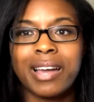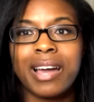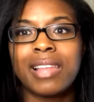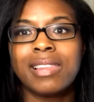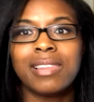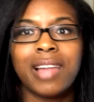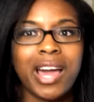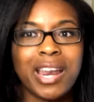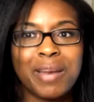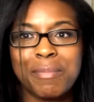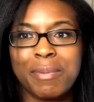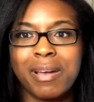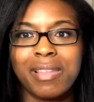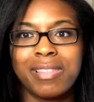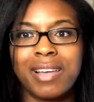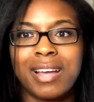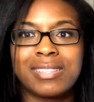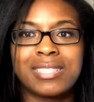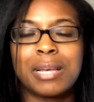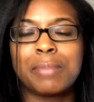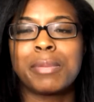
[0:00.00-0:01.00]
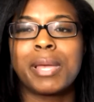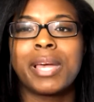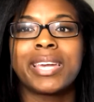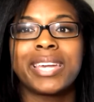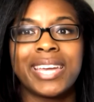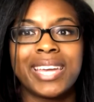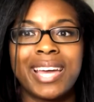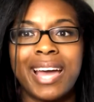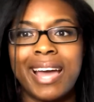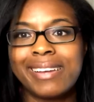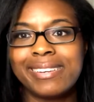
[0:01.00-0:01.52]
a lot of times I
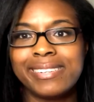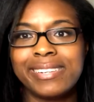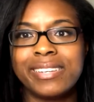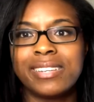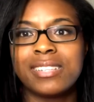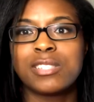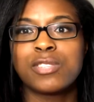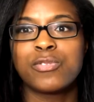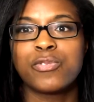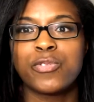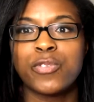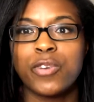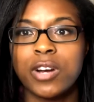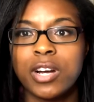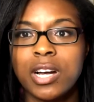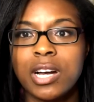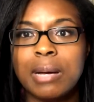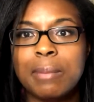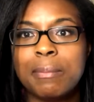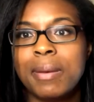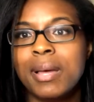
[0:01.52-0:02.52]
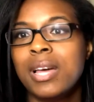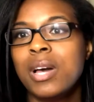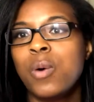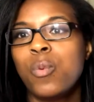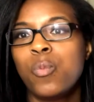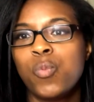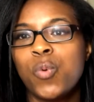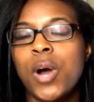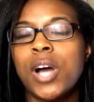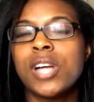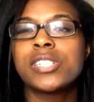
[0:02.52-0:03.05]
get ideas from
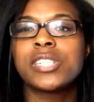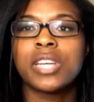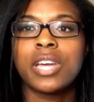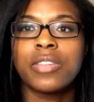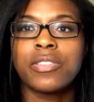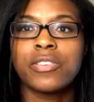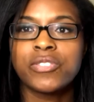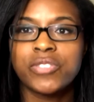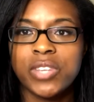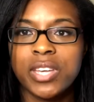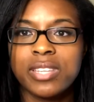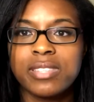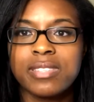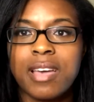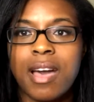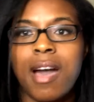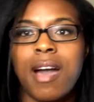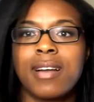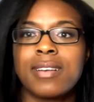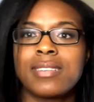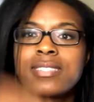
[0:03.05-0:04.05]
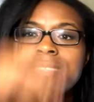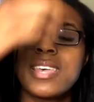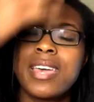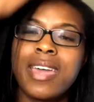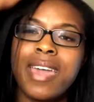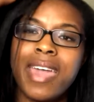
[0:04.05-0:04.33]
watching other TikToks,